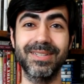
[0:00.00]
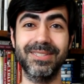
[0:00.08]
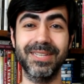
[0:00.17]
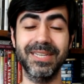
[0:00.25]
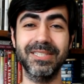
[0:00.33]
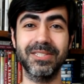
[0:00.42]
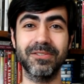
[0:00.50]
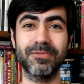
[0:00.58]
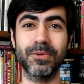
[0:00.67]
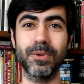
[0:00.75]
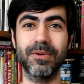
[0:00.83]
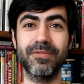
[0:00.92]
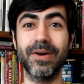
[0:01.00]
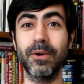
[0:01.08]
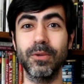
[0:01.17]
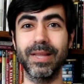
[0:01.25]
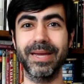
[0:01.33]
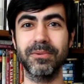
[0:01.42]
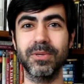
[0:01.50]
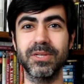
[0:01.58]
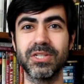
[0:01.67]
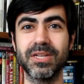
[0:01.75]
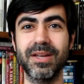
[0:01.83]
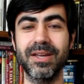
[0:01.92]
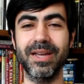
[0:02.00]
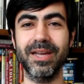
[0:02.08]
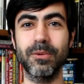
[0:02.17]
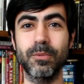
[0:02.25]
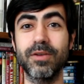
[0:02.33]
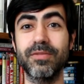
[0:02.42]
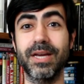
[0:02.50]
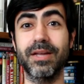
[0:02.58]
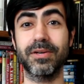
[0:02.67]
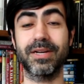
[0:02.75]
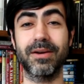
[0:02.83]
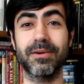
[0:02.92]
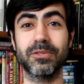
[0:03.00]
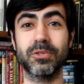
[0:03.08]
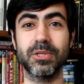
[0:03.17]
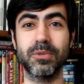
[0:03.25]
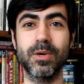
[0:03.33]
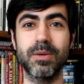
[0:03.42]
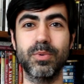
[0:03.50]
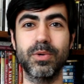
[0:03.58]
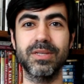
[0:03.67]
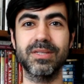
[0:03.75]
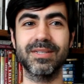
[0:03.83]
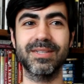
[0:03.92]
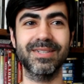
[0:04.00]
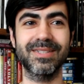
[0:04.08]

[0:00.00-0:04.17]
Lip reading: taste for foul language. And one of the other characters at one point